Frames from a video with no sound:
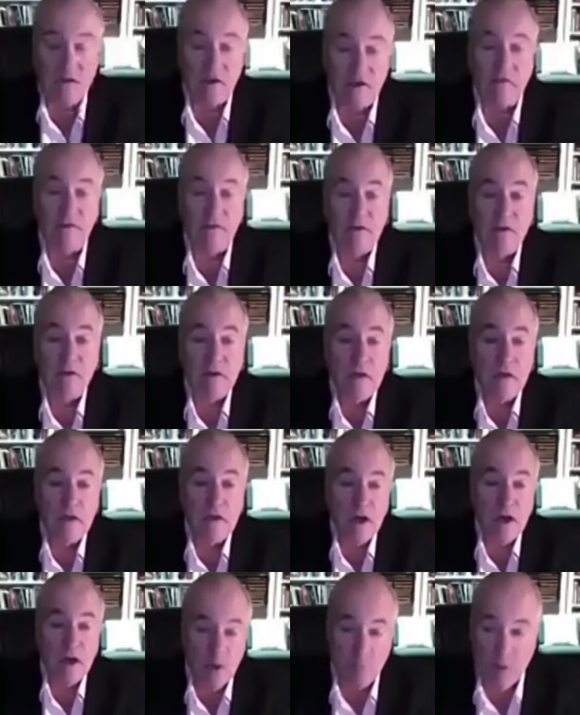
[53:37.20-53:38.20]
Air
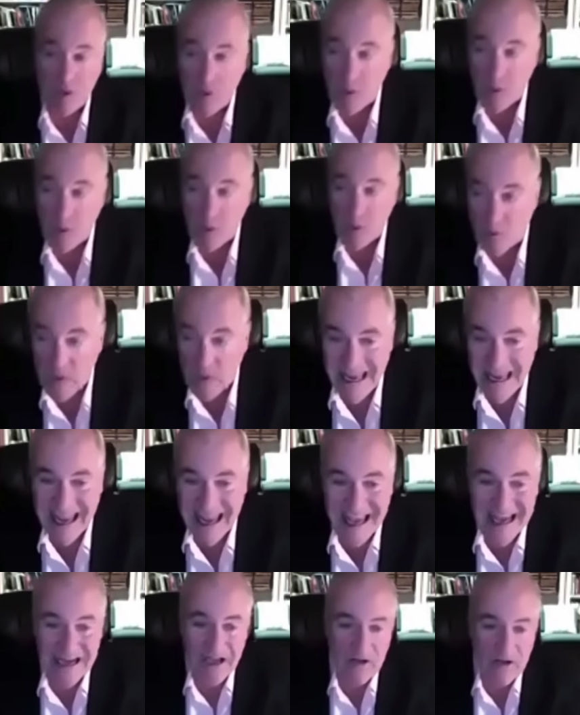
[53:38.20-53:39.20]
pollutant can
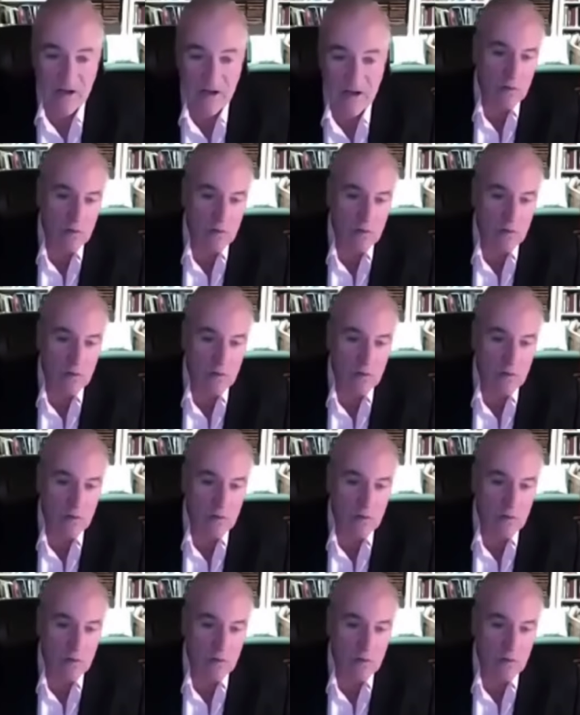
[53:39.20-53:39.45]
include